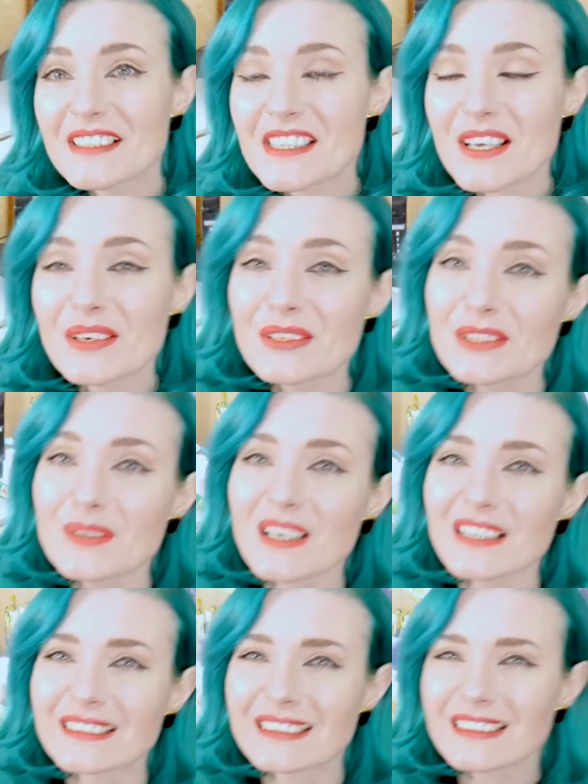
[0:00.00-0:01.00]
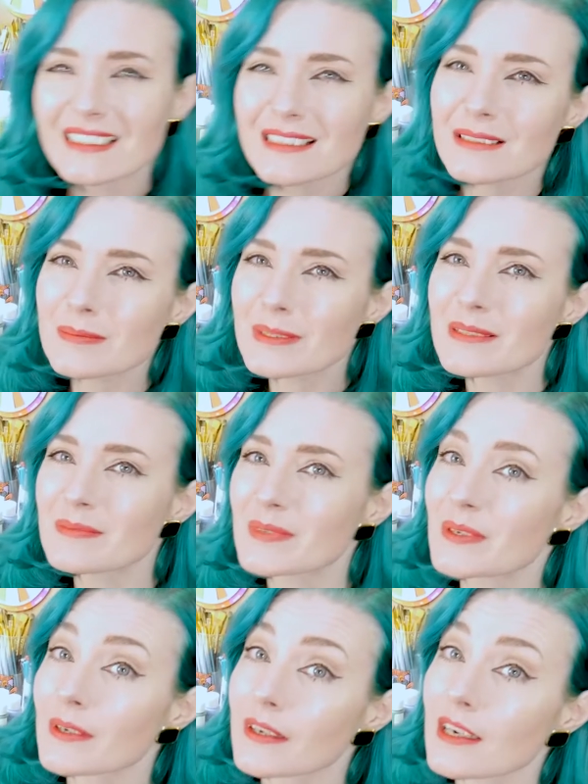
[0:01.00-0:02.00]
tell you a little bit
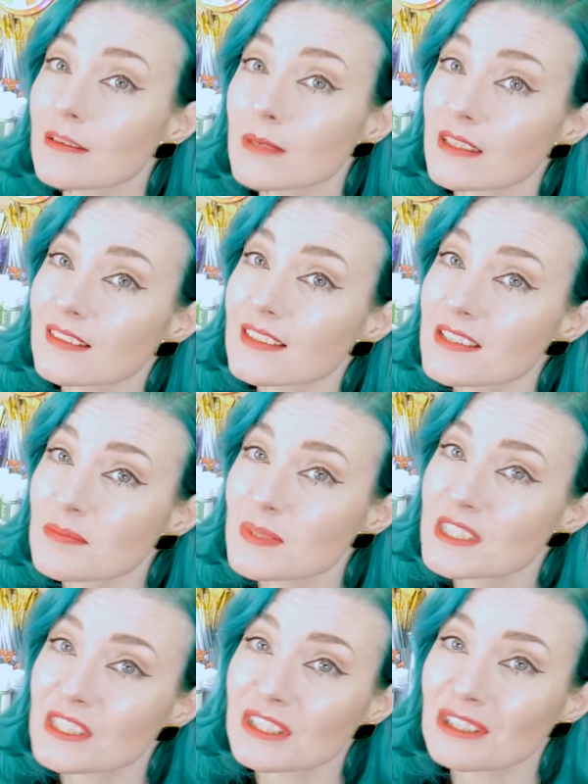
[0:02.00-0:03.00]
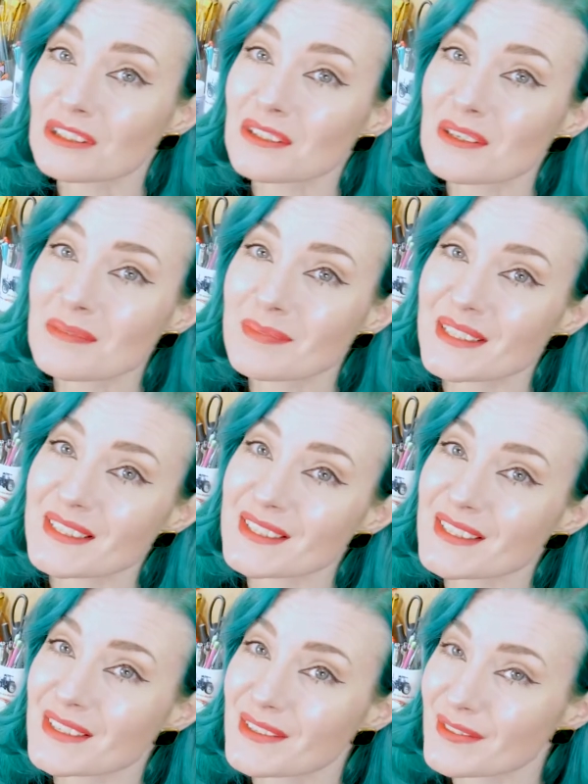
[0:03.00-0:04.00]
more about this particular
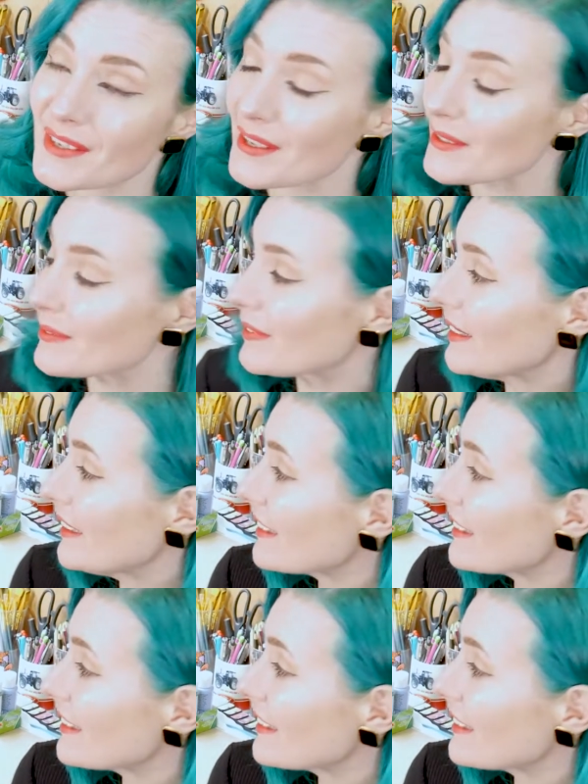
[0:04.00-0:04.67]
piece of artwork.